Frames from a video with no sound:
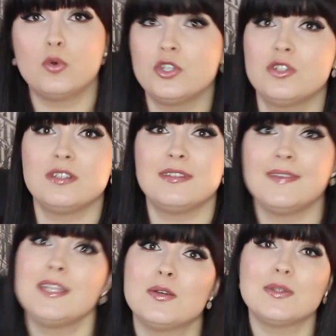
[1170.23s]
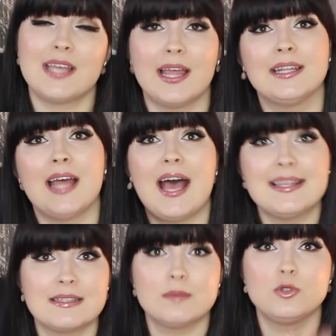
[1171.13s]
watch these videos and
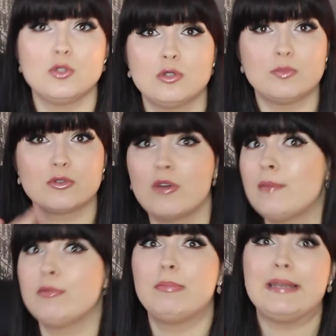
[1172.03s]
ask them to subscribe,